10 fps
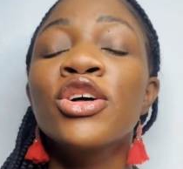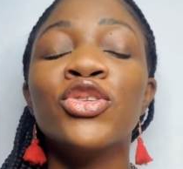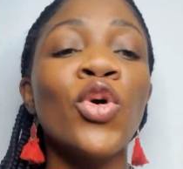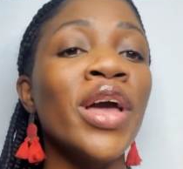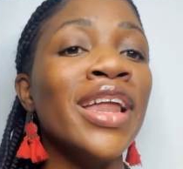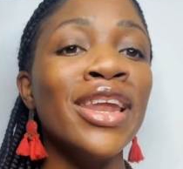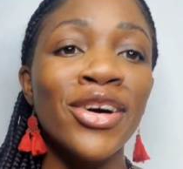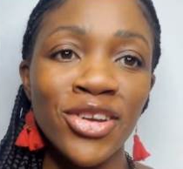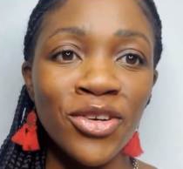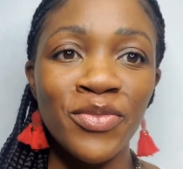so a
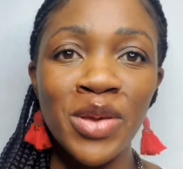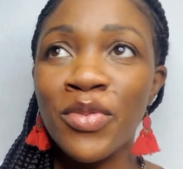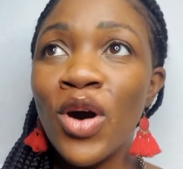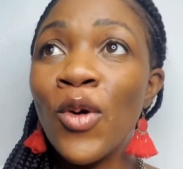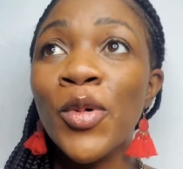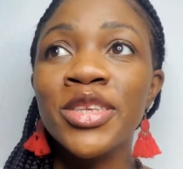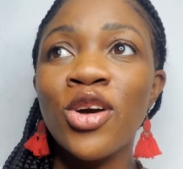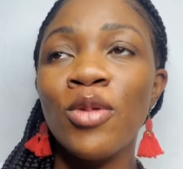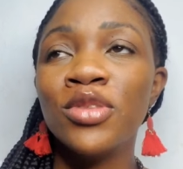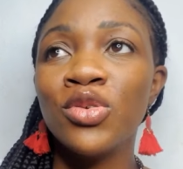lot of people always
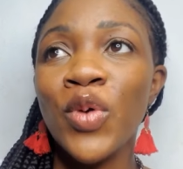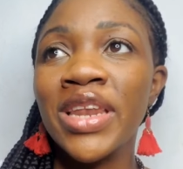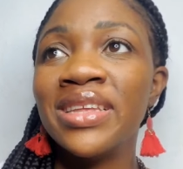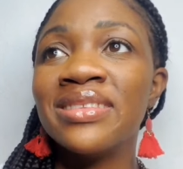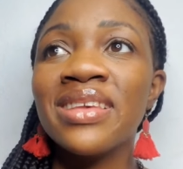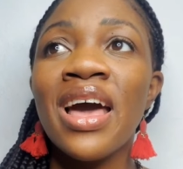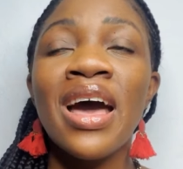come to weddings